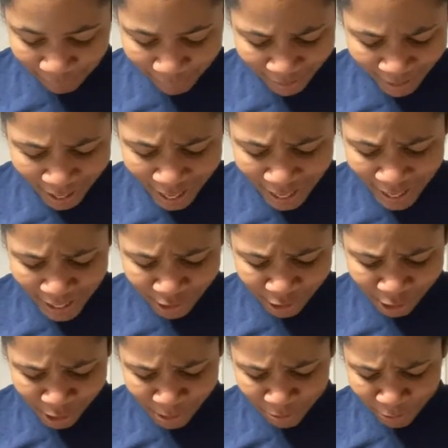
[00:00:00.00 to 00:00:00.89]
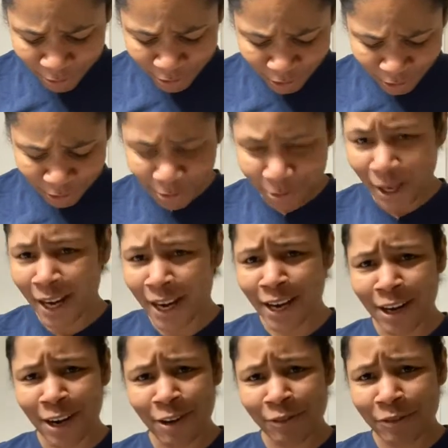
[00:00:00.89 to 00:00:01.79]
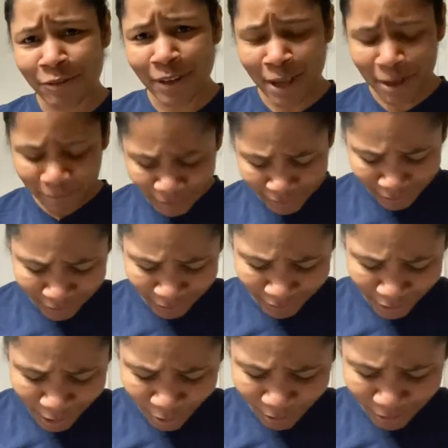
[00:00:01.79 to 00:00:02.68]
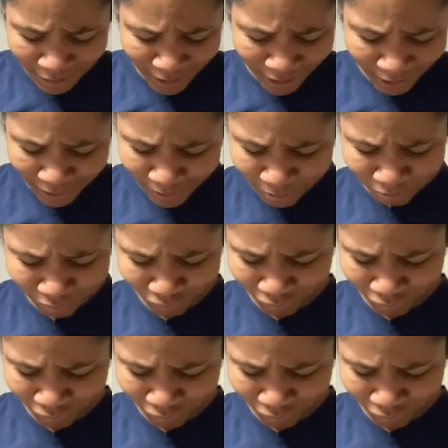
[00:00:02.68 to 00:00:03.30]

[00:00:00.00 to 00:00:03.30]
I got a cheap one too. I got it off of Amazon. It was like